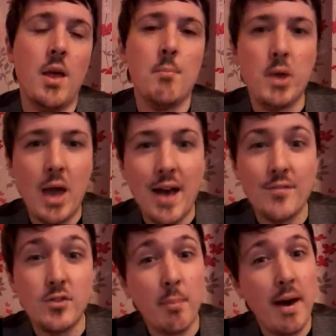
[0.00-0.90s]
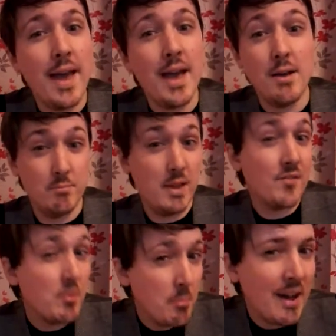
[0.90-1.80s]
you have to
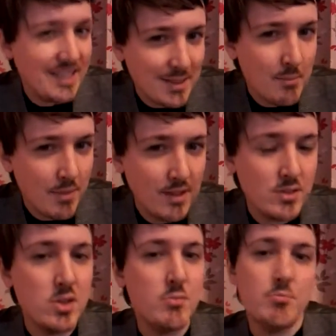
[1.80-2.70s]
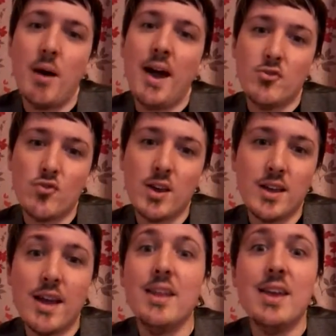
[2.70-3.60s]
buy something. So you buy a drink
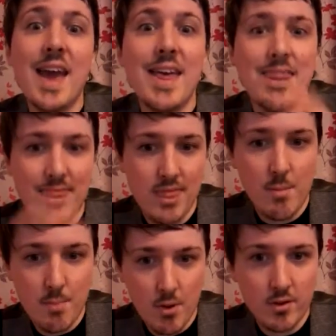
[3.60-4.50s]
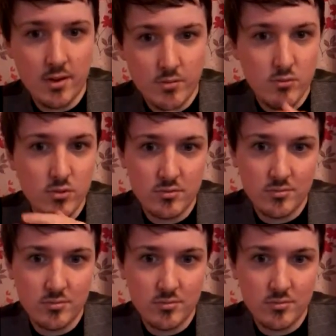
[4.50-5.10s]
and you get the burger or